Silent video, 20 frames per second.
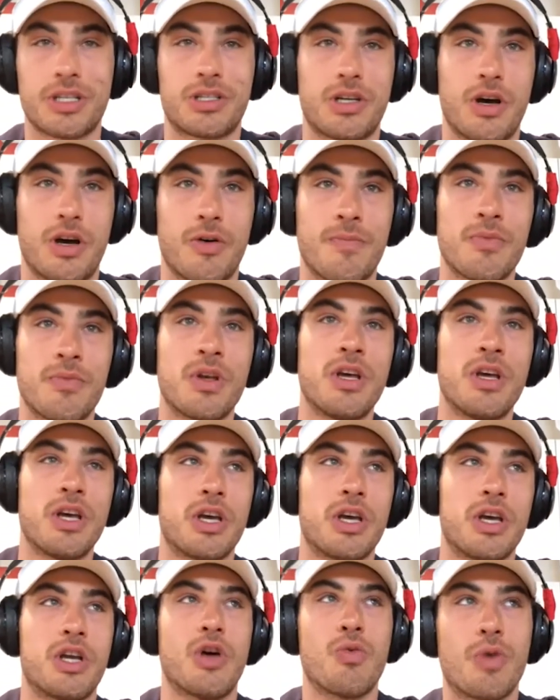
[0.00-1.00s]
So,
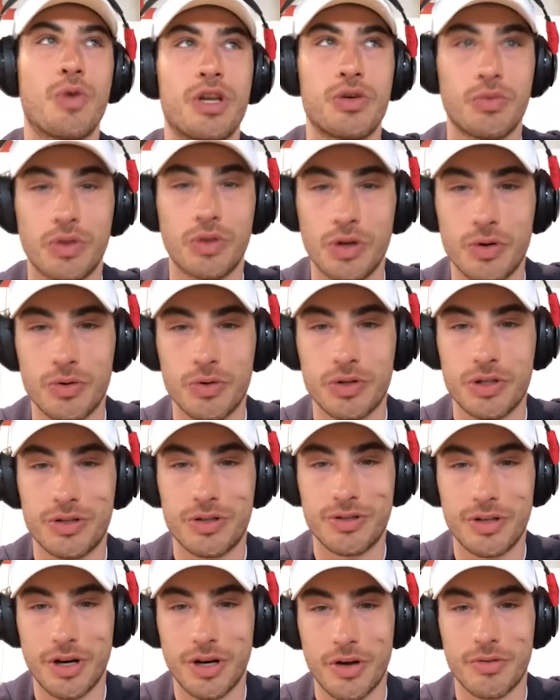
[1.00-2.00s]
when you
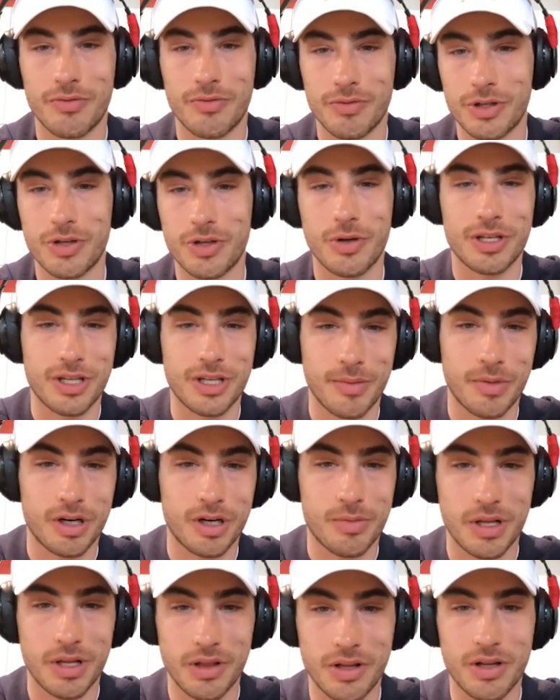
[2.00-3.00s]
lose, there's always something to
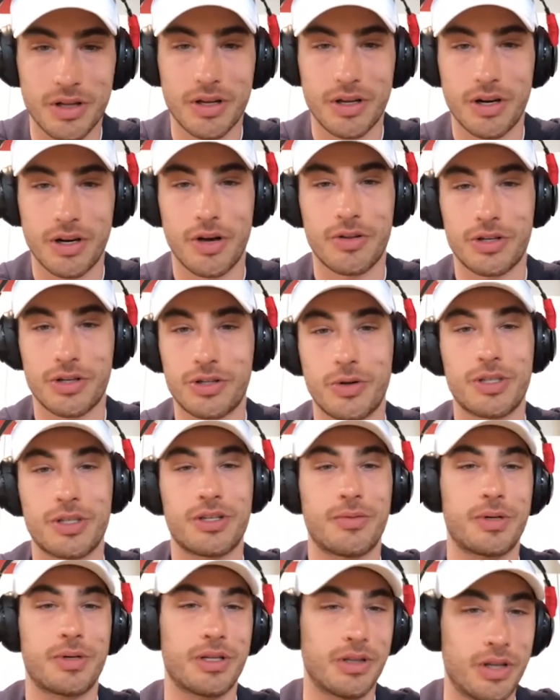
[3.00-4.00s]
be, there's always
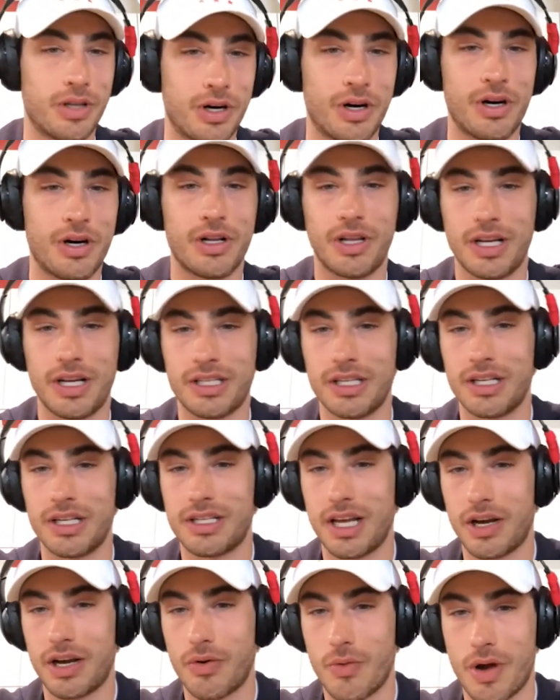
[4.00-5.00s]
something to learn, a lesson to
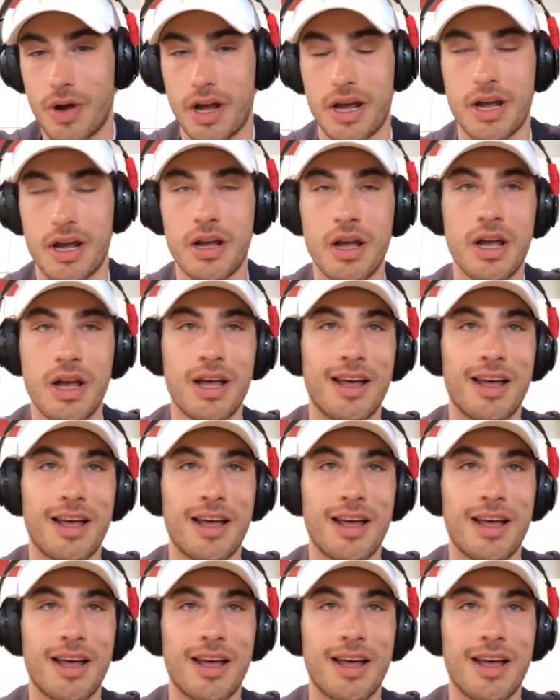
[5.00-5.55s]
take away.